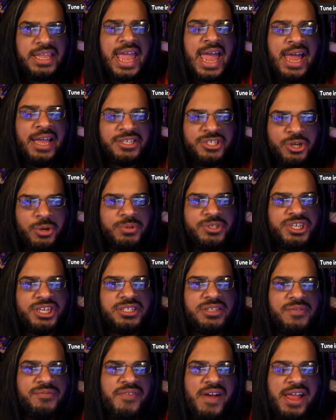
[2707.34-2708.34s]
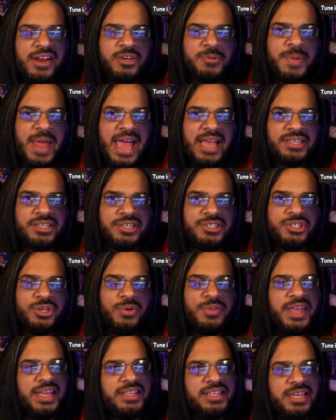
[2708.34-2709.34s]
Yeah, so it was just the Fighters Pass.
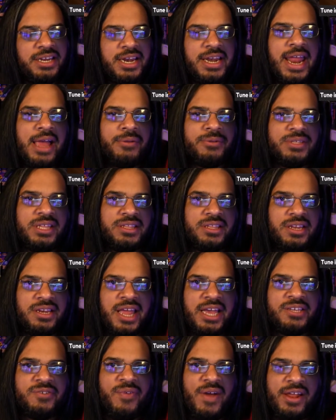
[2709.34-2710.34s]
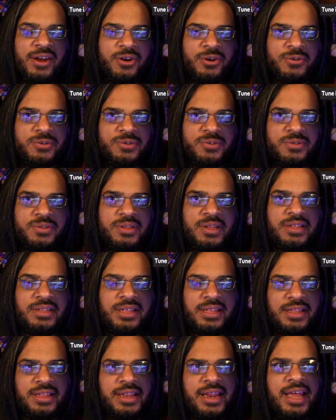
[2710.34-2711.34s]
So they did announce that the next the
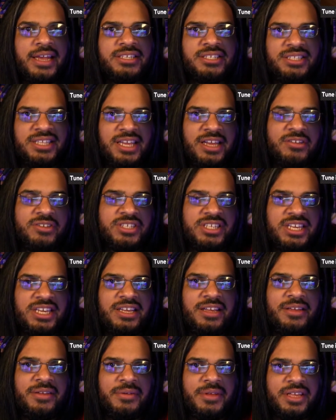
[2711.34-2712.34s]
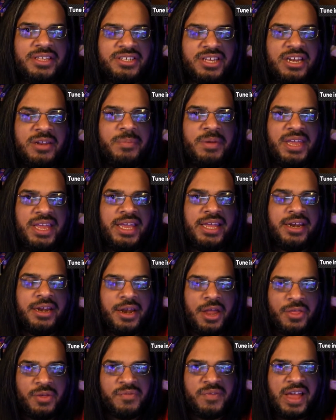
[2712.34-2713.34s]
next DLC is going to be in
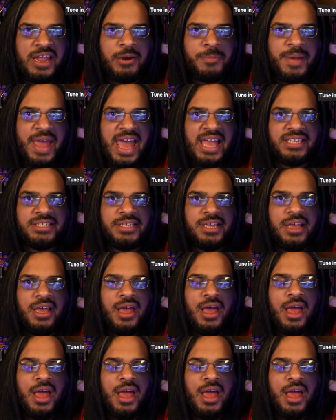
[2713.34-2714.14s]
another Fighter Pass.